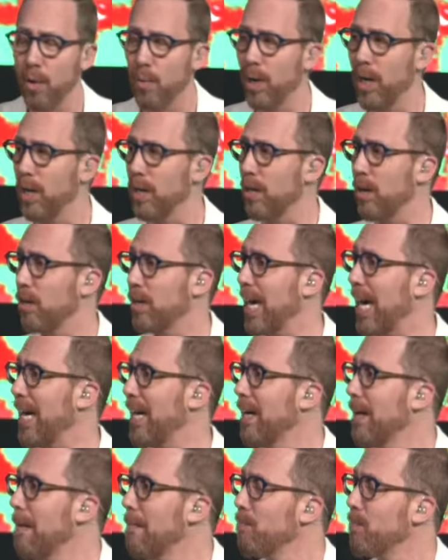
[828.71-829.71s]
Well,
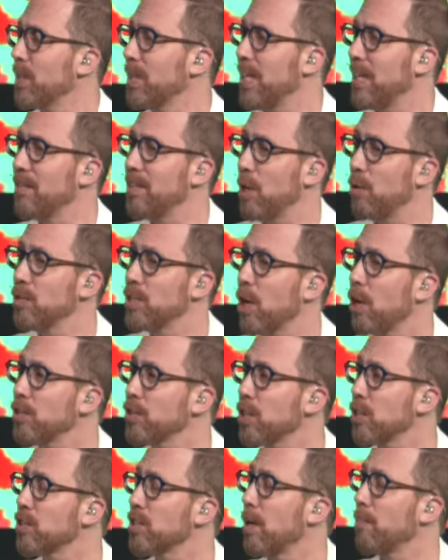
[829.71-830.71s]
okay, th- there was
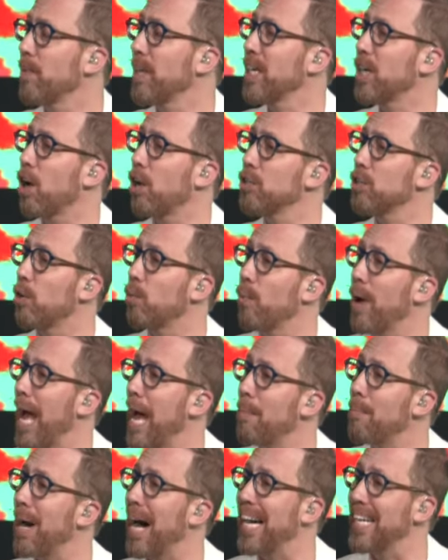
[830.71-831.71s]
also something called a
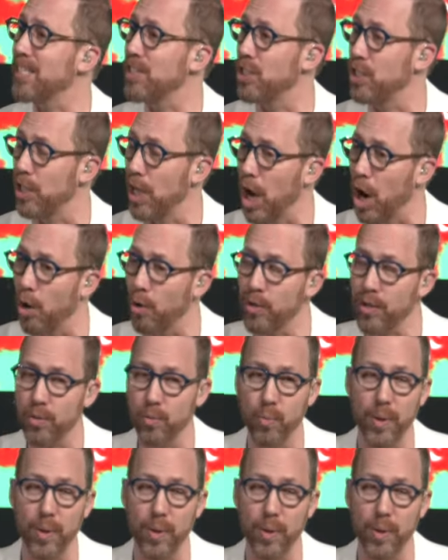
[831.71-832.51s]
rabbi's yoke.